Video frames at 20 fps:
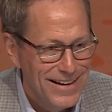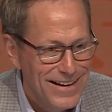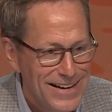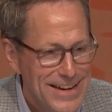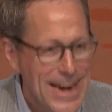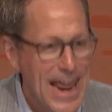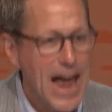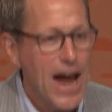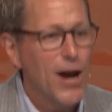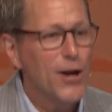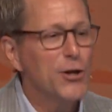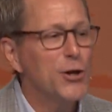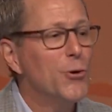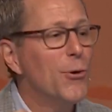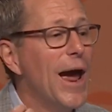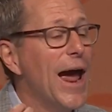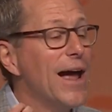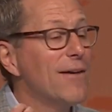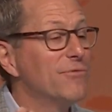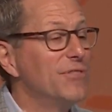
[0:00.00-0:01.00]
Now you
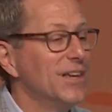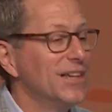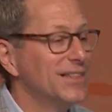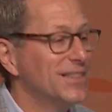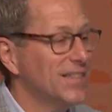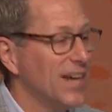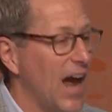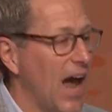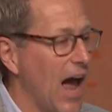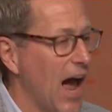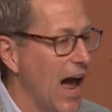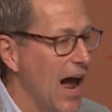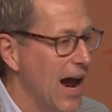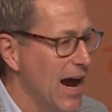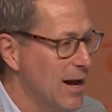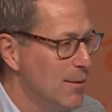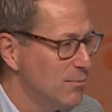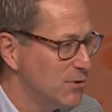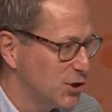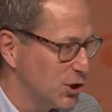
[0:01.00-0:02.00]
have the
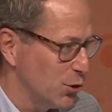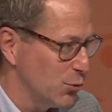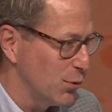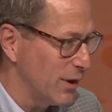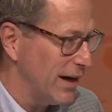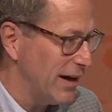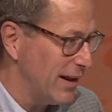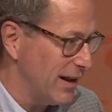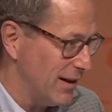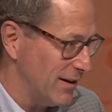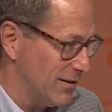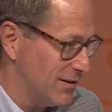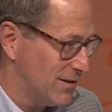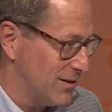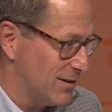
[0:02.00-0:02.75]
time to read it.